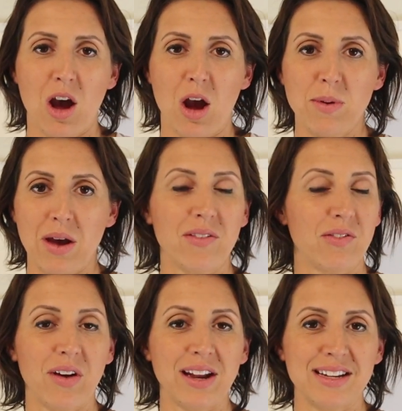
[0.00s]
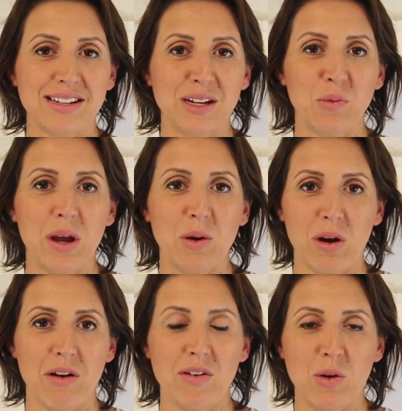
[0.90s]
Hope you have a fantastic week
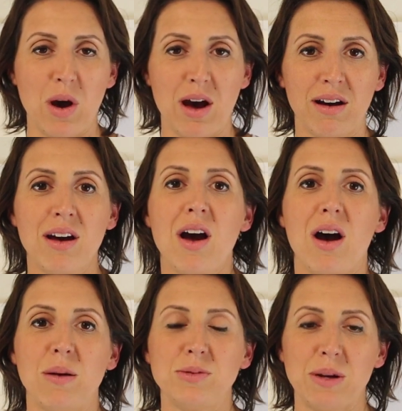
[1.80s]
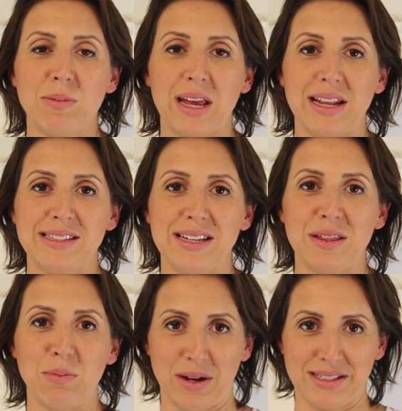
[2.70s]
wherever you are. I'm Jen
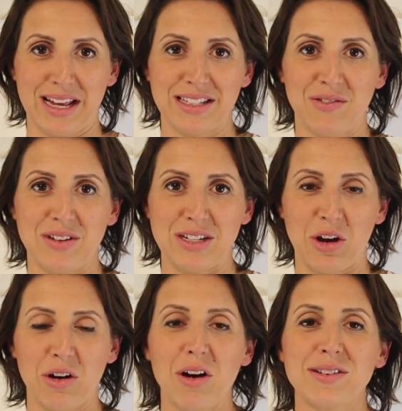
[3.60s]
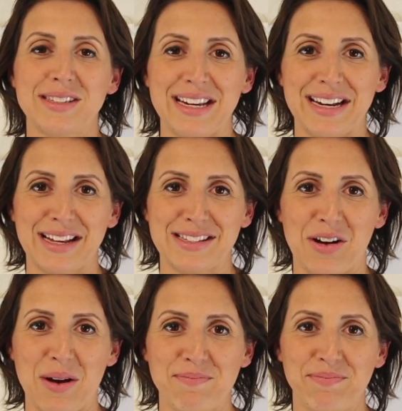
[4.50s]
McKenzie, the Breast Cancer Physio. I'll see you next
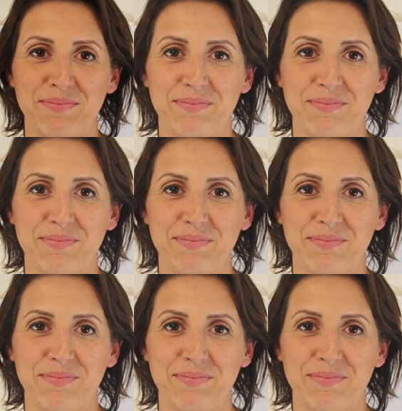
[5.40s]
time.